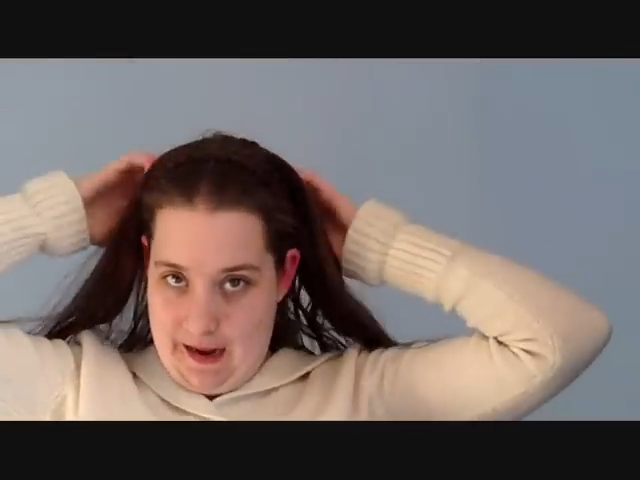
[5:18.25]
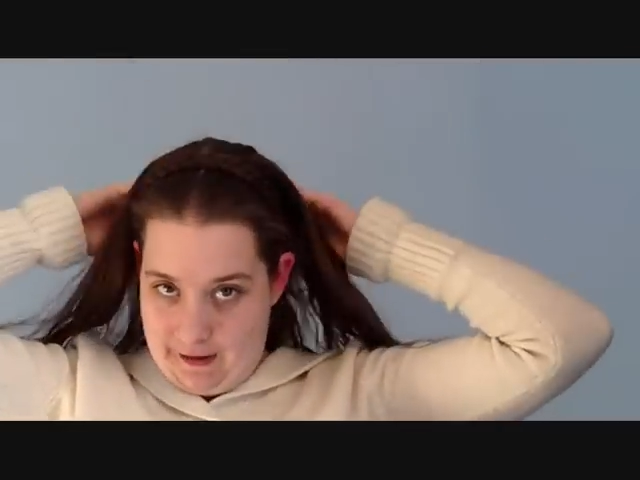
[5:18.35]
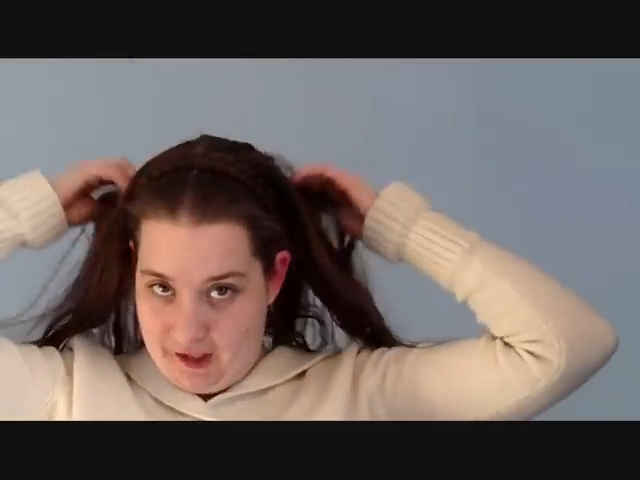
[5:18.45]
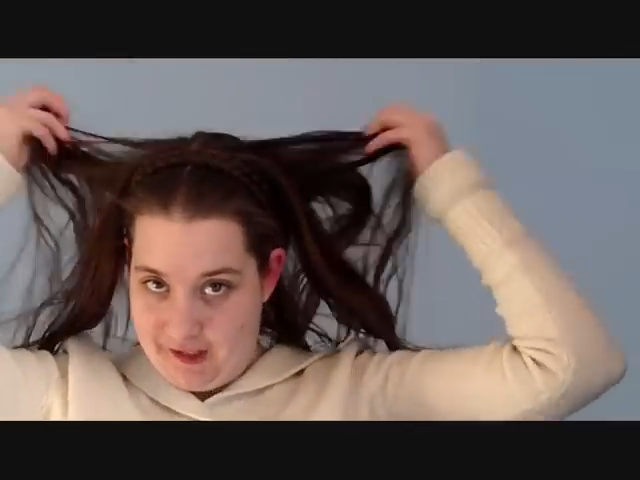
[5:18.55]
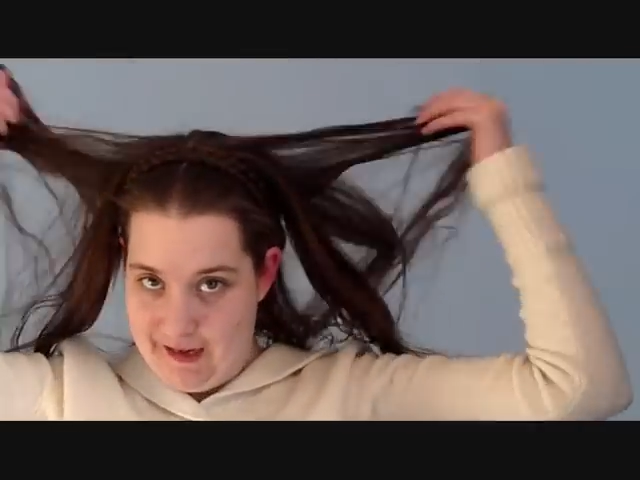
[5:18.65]

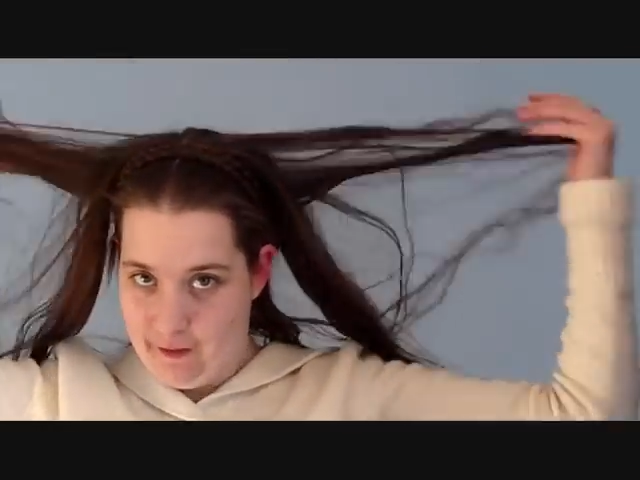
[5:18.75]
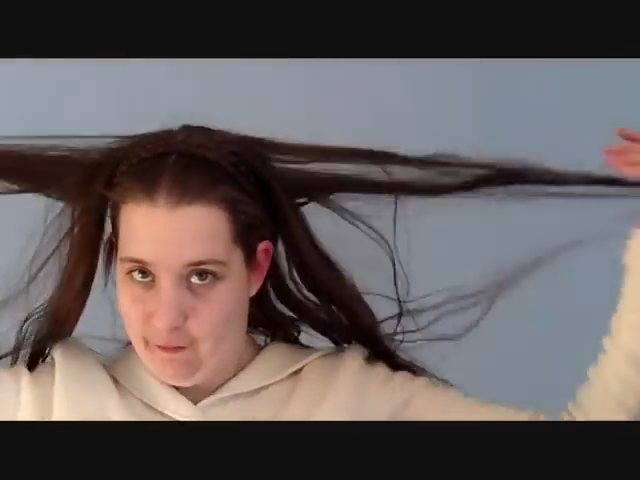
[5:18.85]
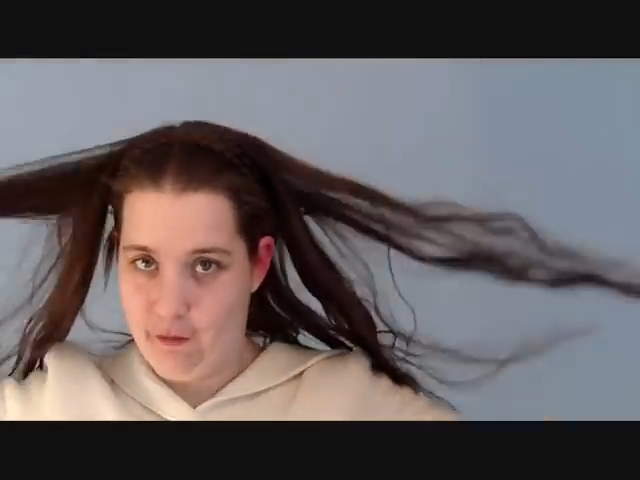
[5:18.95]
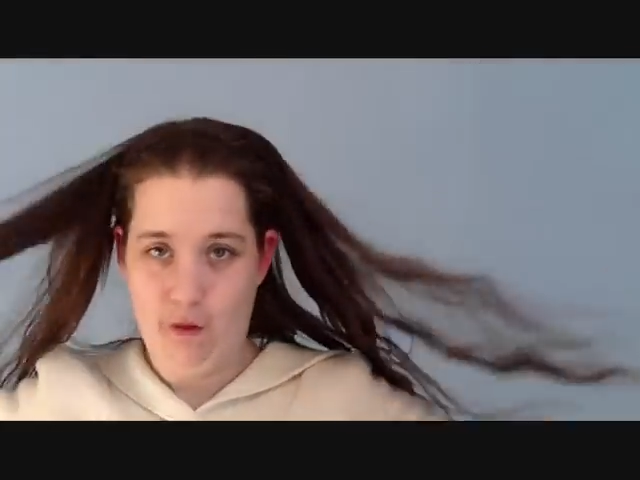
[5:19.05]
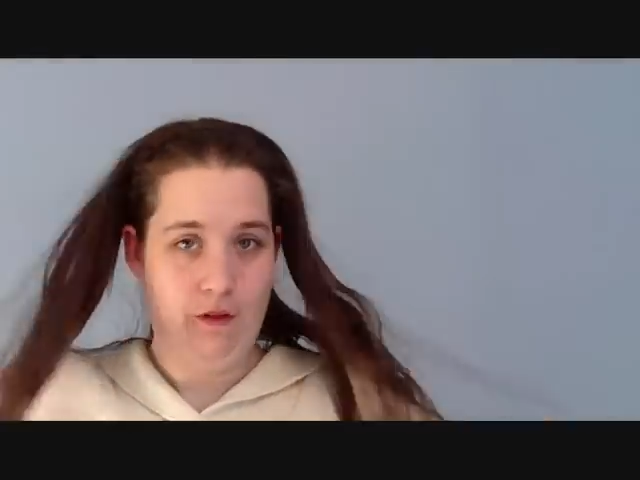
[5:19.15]
and just let it
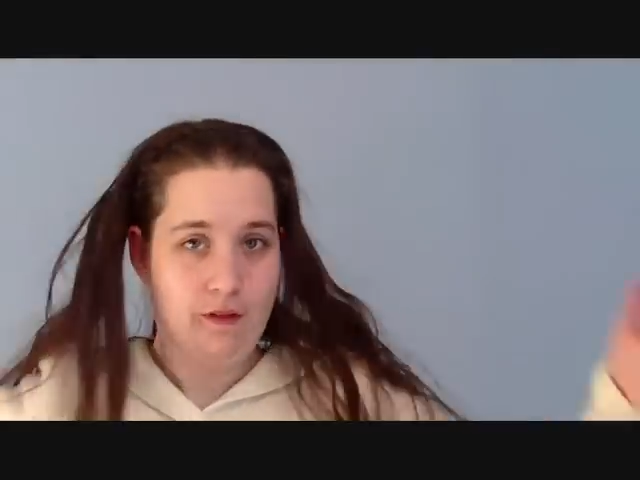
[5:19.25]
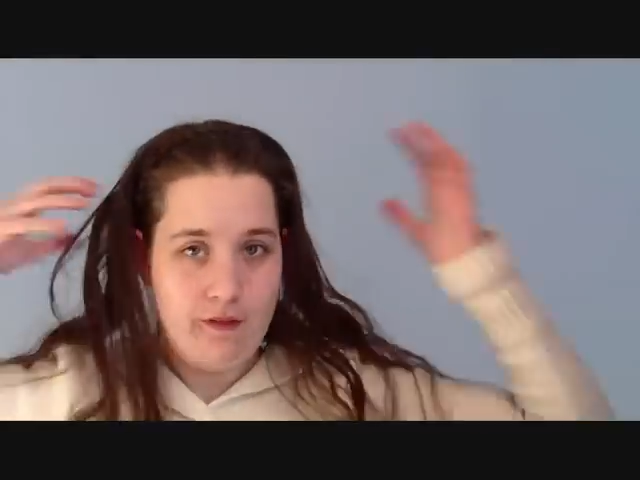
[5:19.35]
fall